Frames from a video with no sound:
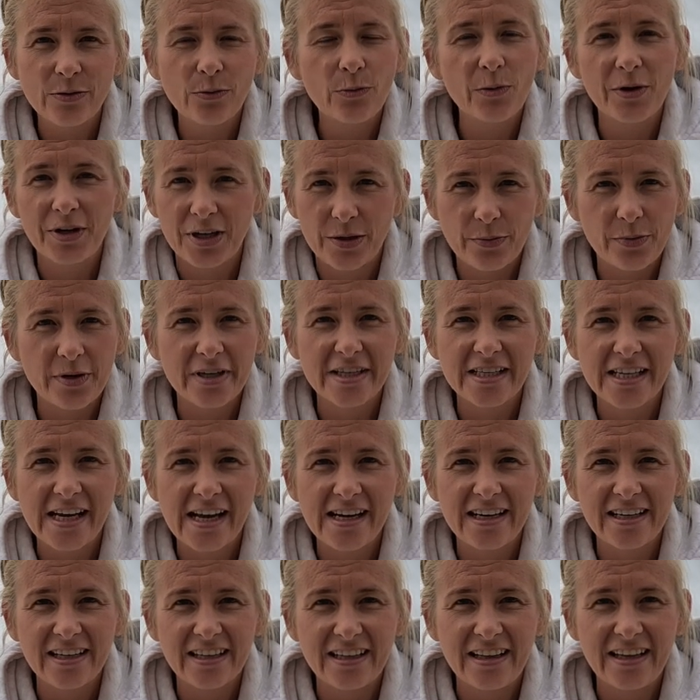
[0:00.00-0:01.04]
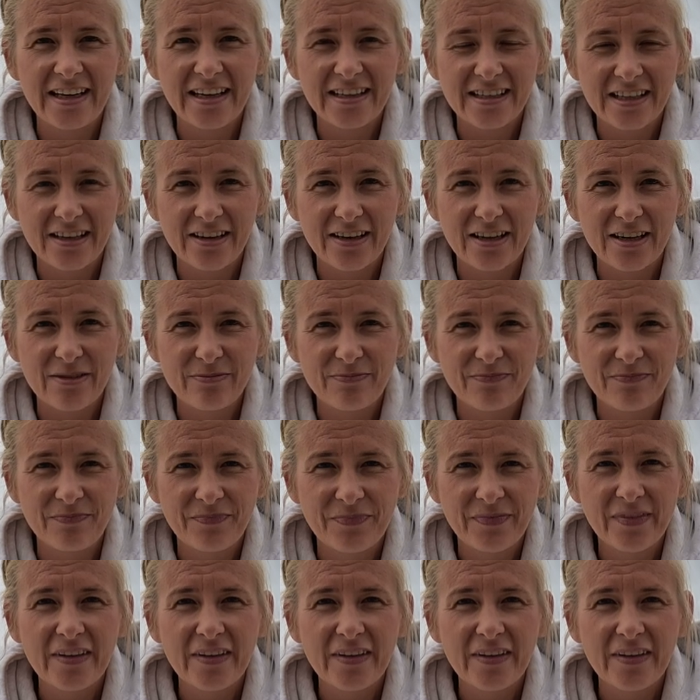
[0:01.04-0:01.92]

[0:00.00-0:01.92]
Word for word: weren't appreciated in their time.